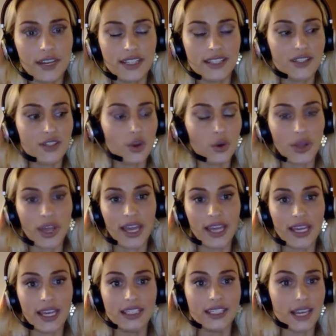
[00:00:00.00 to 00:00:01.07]
okay
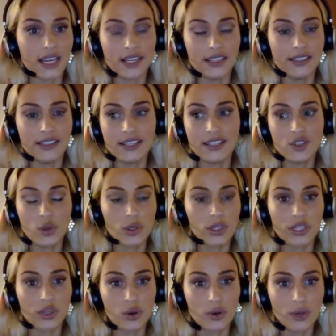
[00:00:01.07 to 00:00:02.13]
and totally
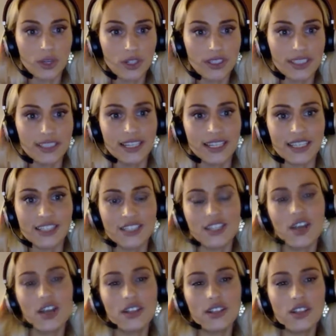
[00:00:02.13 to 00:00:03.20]
normal, and that it's
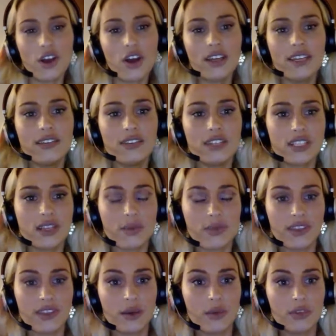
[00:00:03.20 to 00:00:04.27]
not even
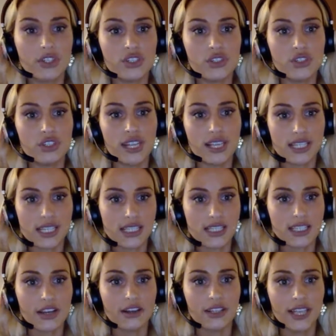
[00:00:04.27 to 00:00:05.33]
something that we should
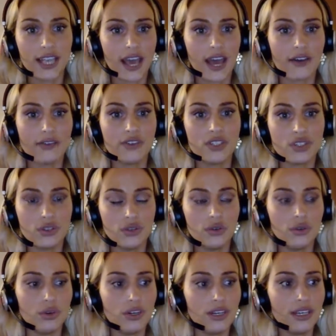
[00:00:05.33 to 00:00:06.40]
necessarily have
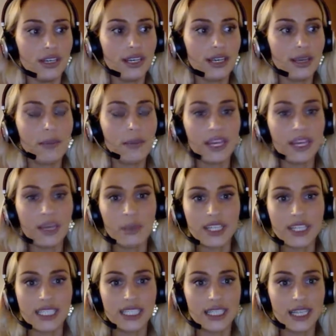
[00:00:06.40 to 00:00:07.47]
to make a big
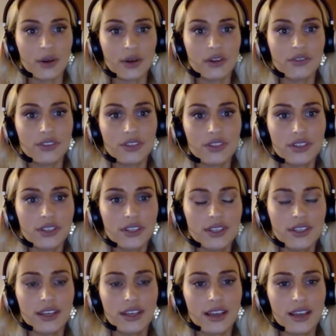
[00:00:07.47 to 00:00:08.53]
deal out of.
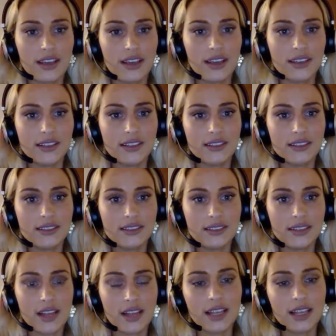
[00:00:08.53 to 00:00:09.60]
Uh,
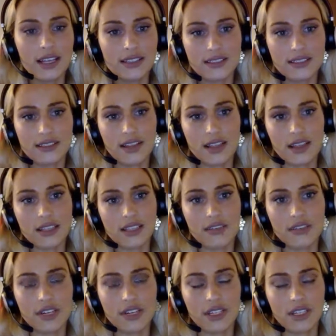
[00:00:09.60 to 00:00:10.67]
that I
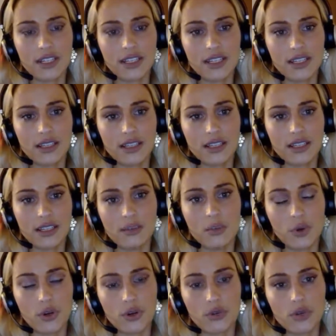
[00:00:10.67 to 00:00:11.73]
definitely think that's an
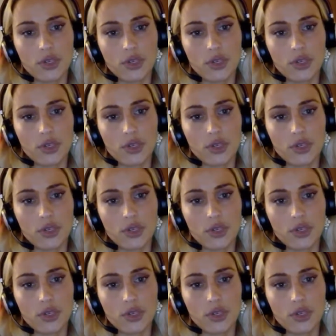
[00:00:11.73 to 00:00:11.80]
important one.